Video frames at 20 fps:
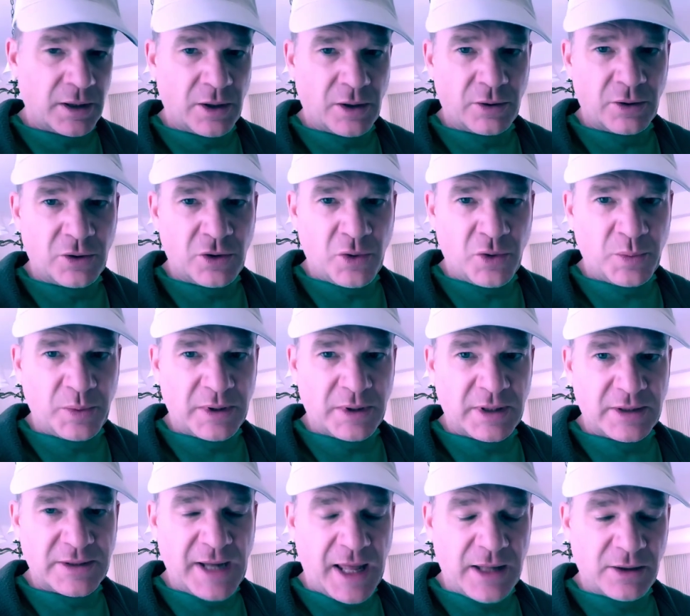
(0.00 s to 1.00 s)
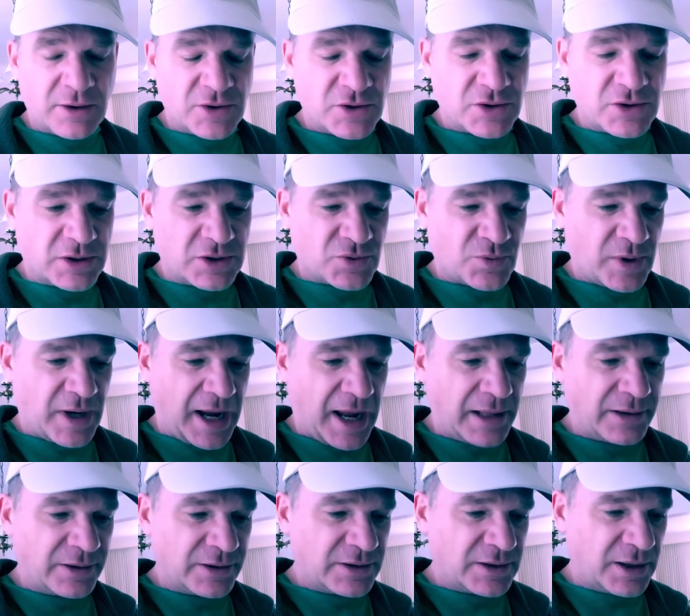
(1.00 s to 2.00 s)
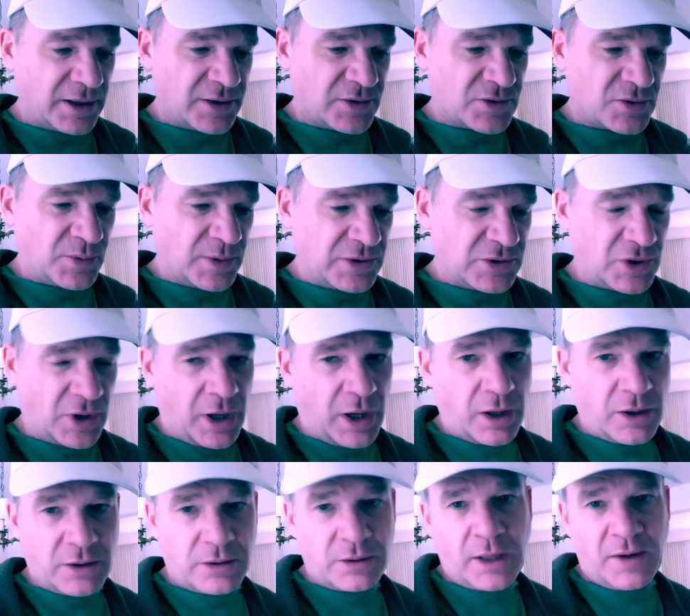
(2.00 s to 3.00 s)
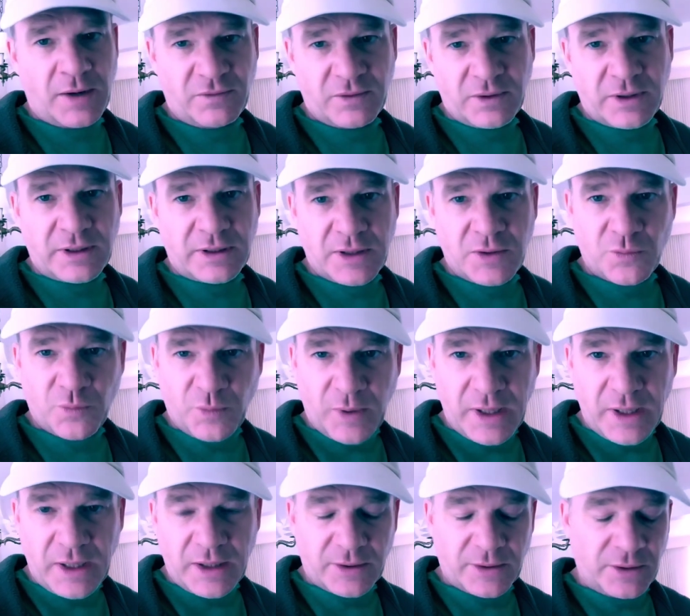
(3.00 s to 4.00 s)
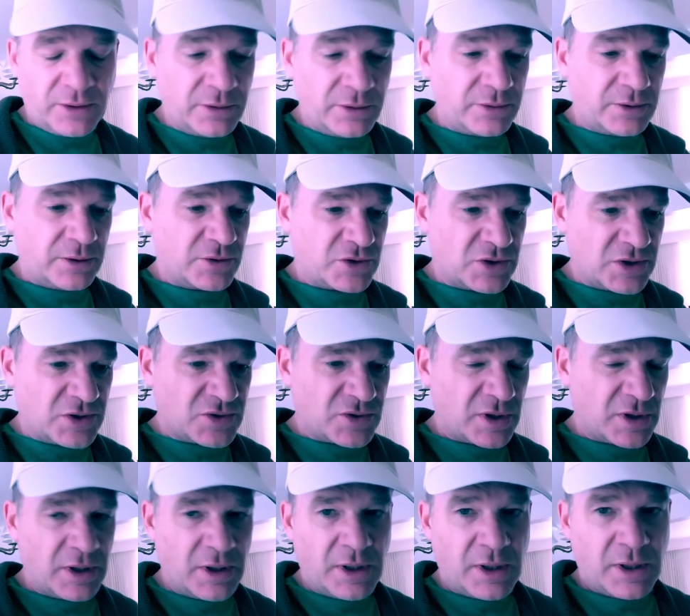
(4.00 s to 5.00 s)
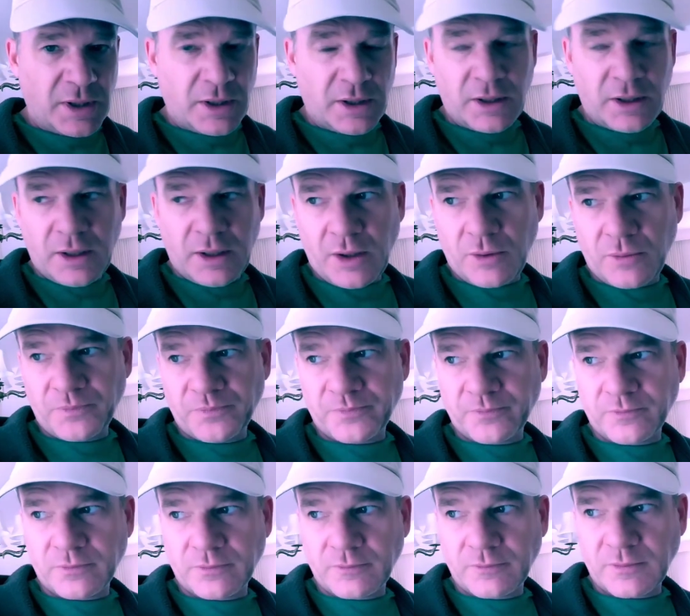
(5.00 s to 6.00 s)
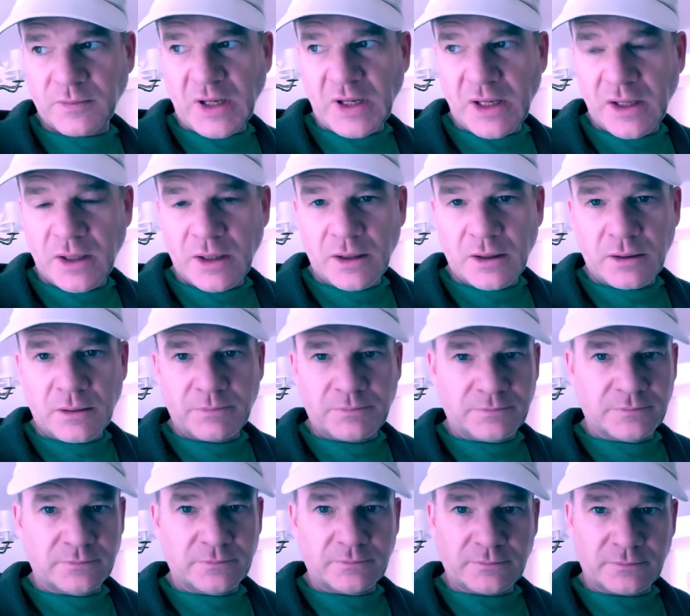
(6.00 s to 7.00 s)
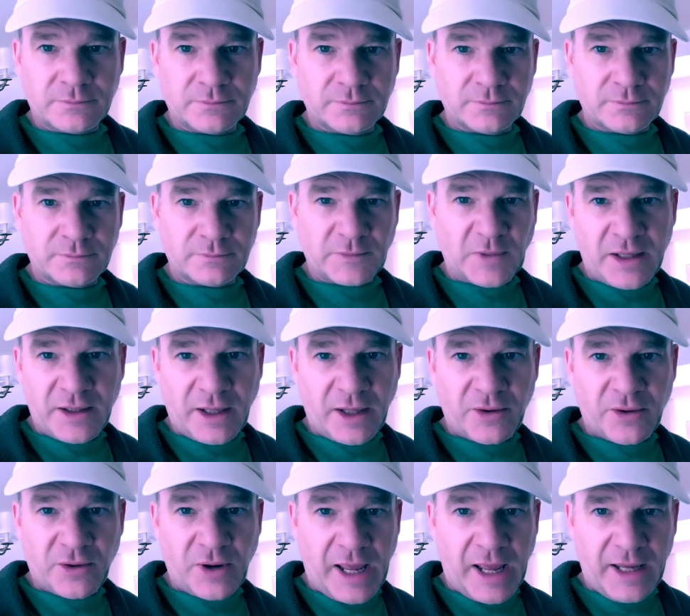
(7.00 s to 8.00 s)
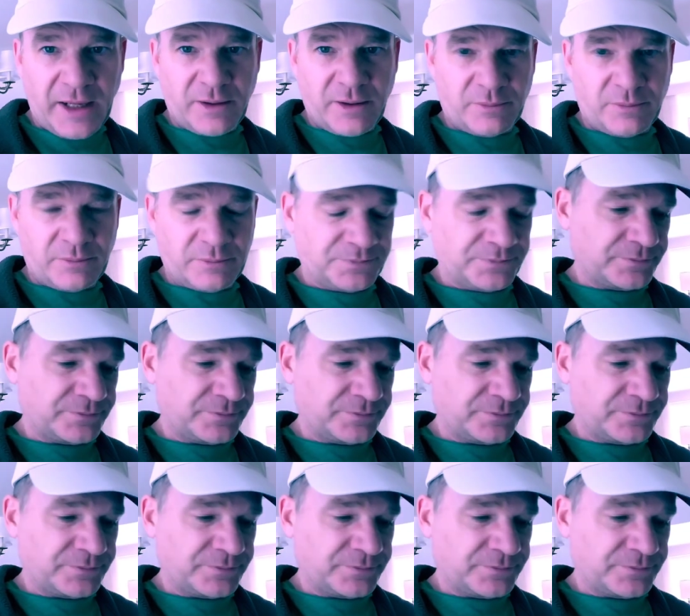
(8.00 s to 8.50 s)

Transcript: human intelligence realities, which are definitely real. They're just, another item.